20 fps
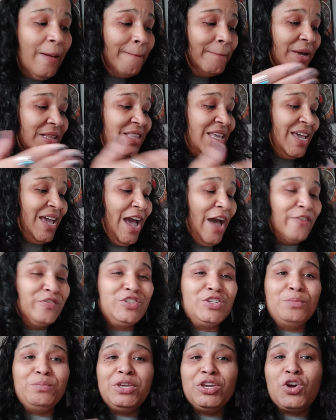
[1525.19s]
but they have
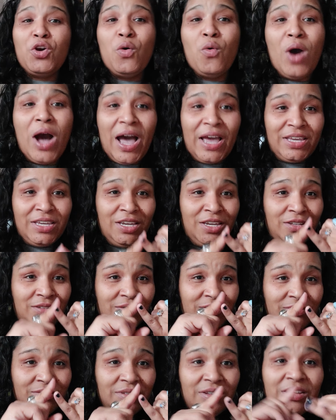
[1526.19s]
to be
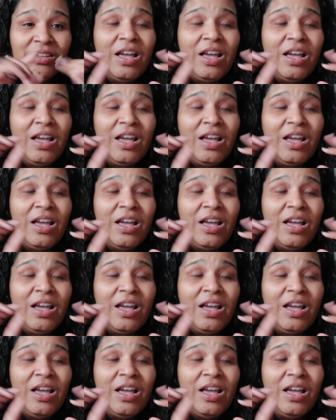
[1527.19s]
quiet.